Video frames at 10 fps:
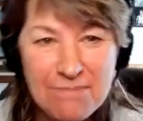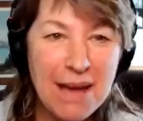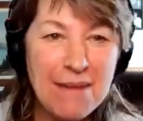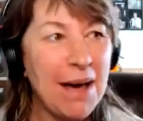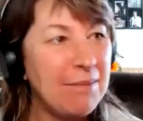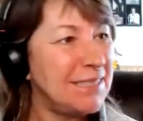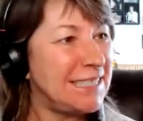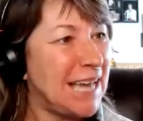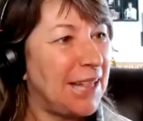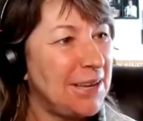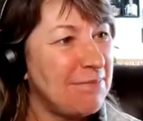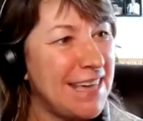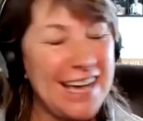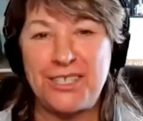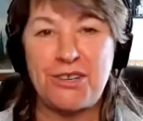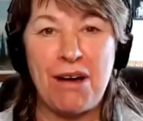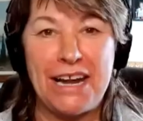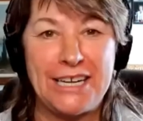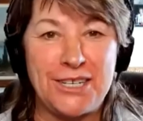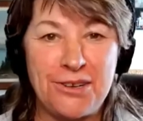My mom's telling me at
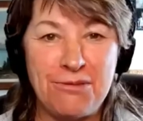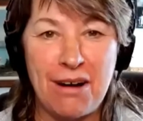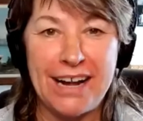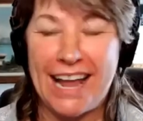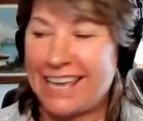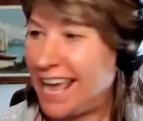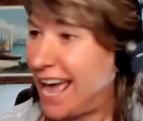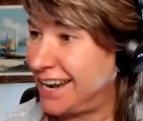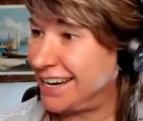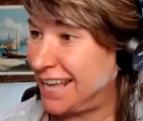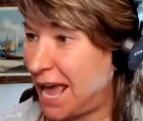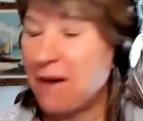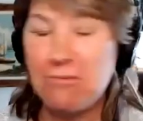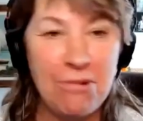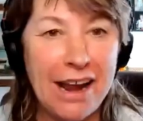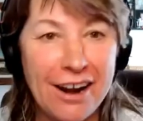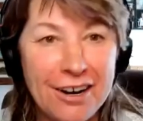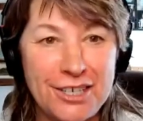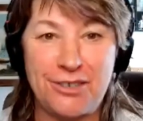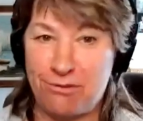22 what I can and can't
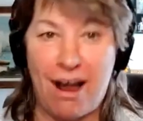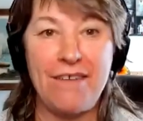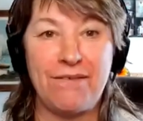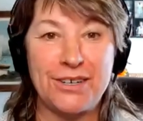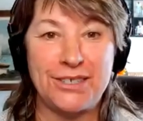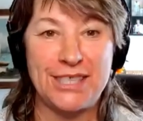wear to drive her